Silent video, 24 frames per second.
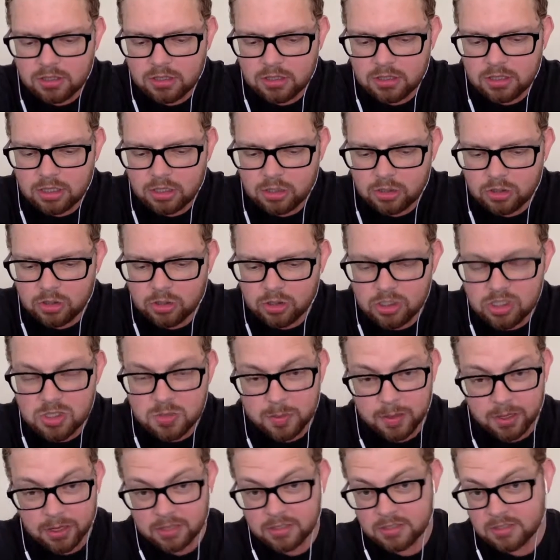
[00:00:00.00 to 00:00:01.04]
your
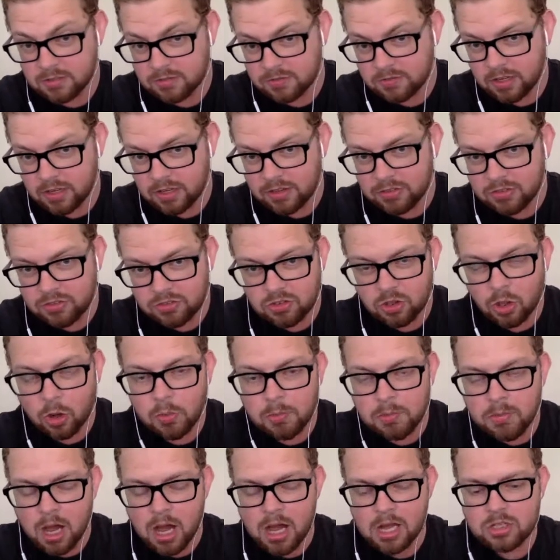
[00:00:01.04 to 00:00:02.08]
experience of faith so
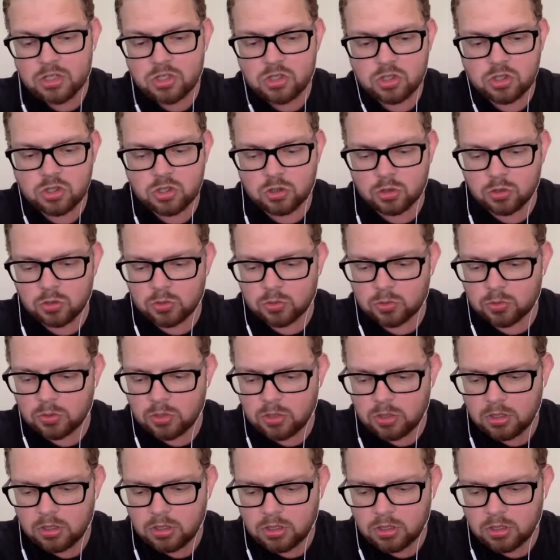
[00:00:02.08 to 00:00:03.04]
much to